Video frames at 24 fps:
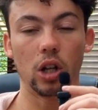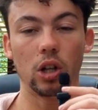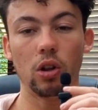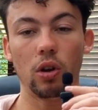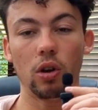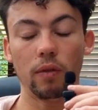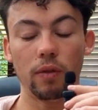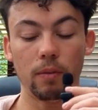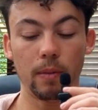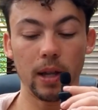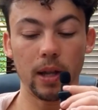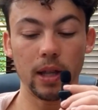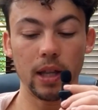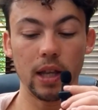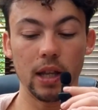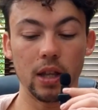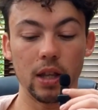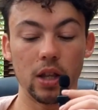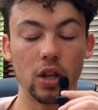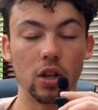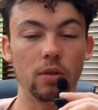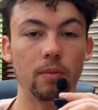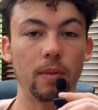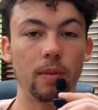A lot of the
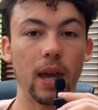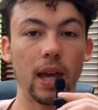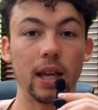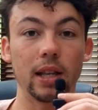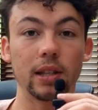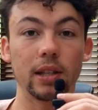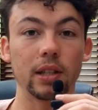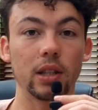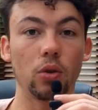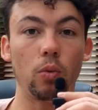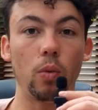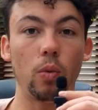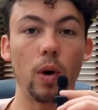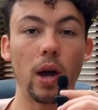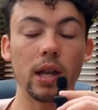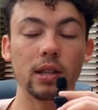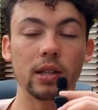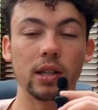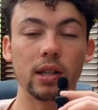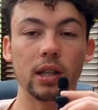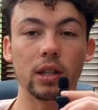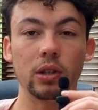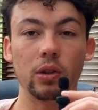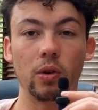money that you make is in the
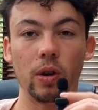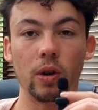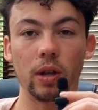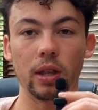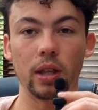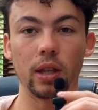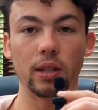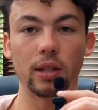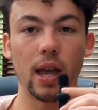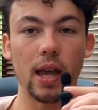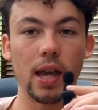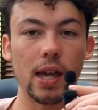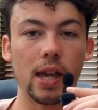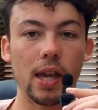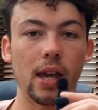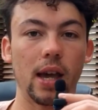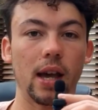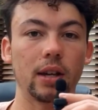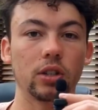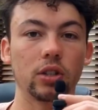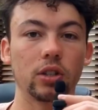waiting, not in the taking